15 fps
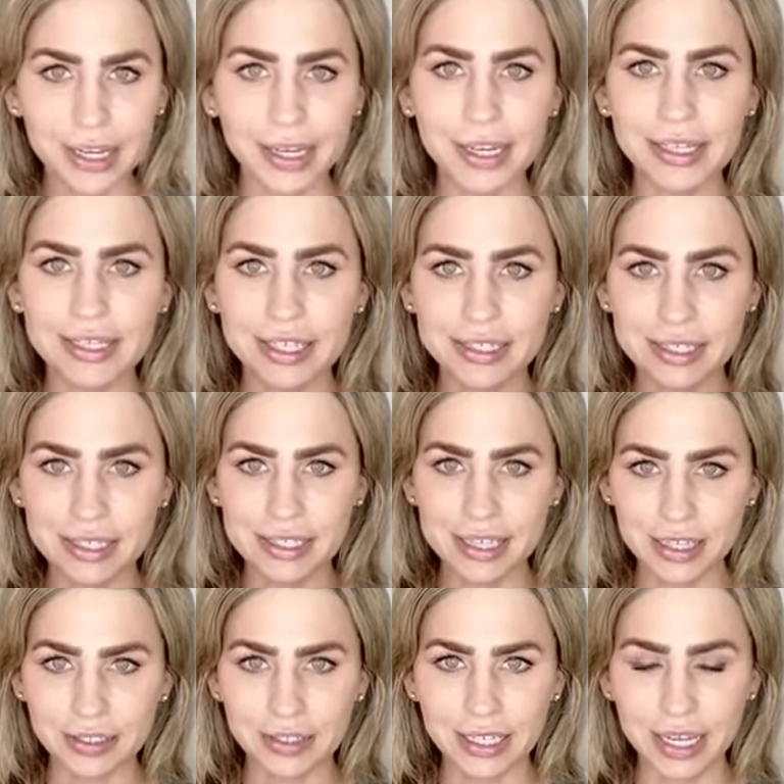it doesn't
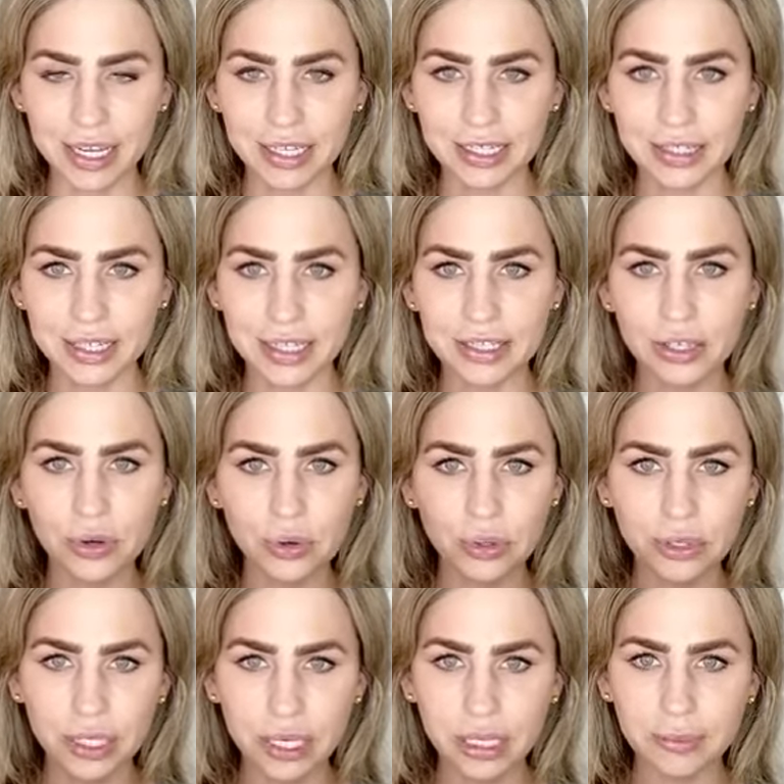settle in, and the cool
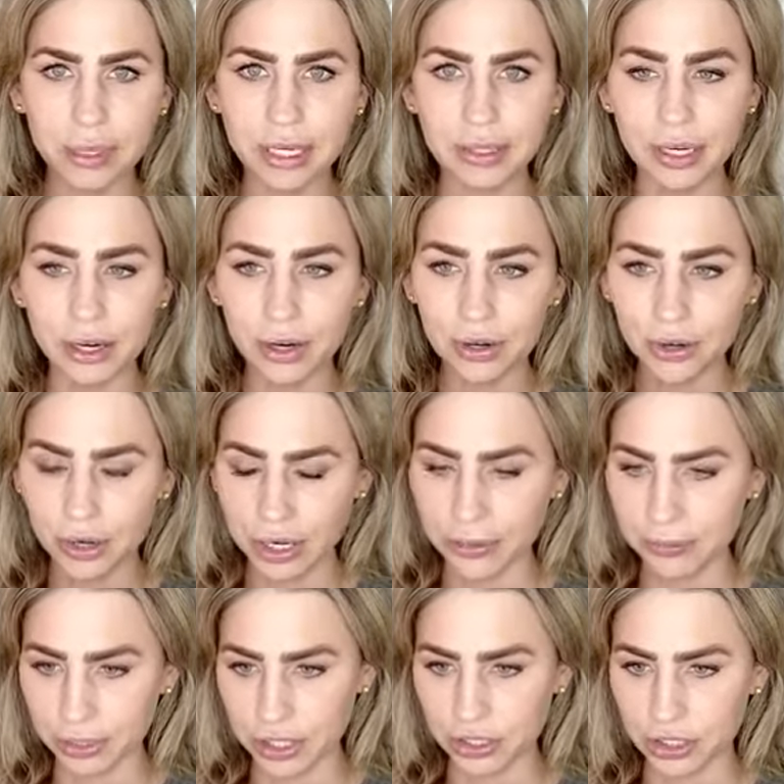thing about our cream
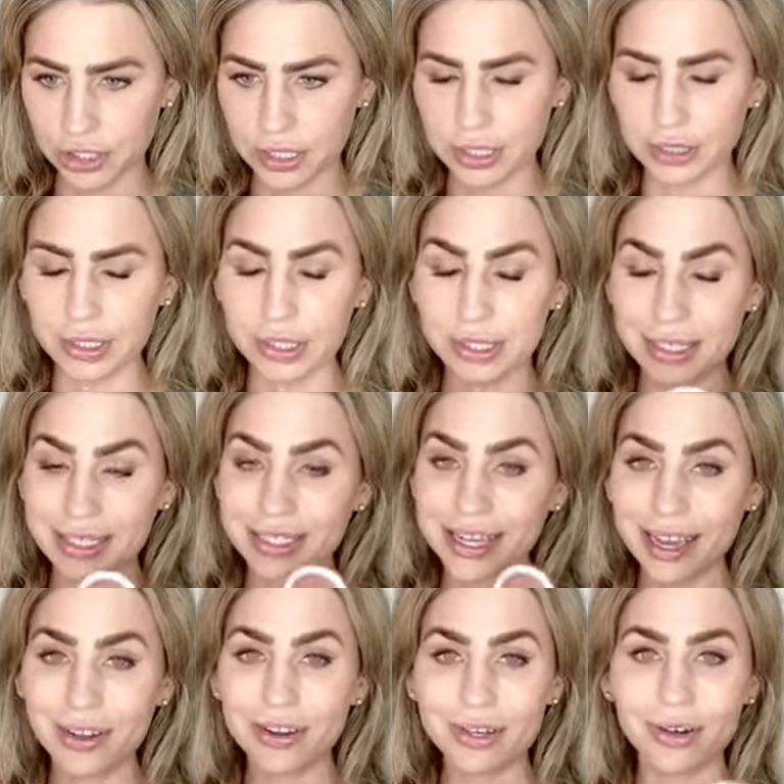blushes are that they stay
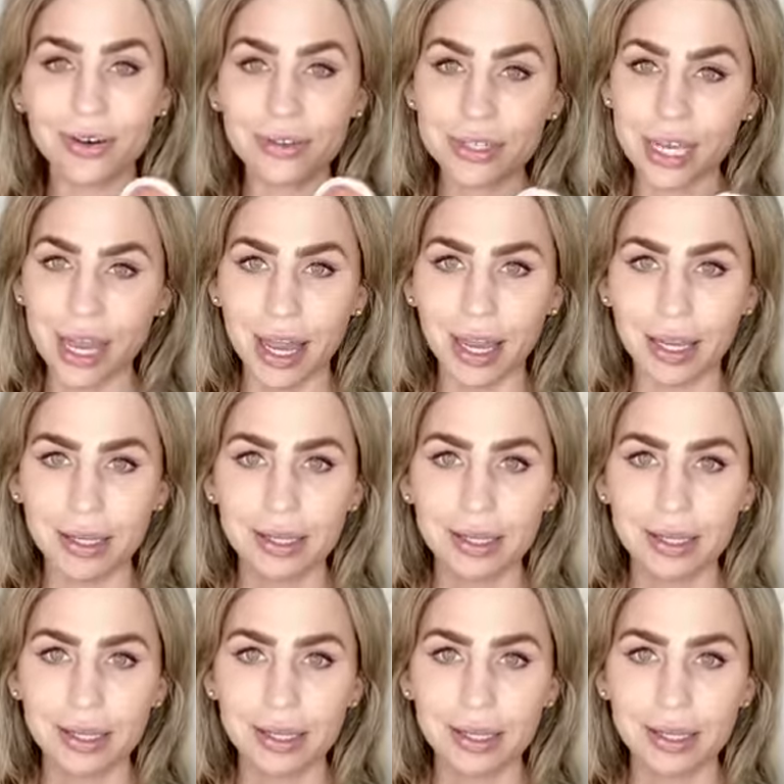on all day.